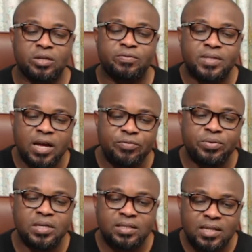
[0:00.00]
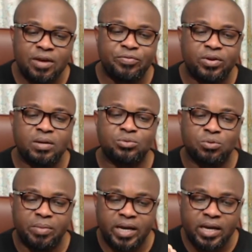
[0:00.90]
It's time for them to
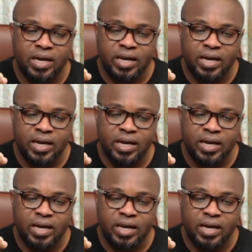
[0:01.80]
make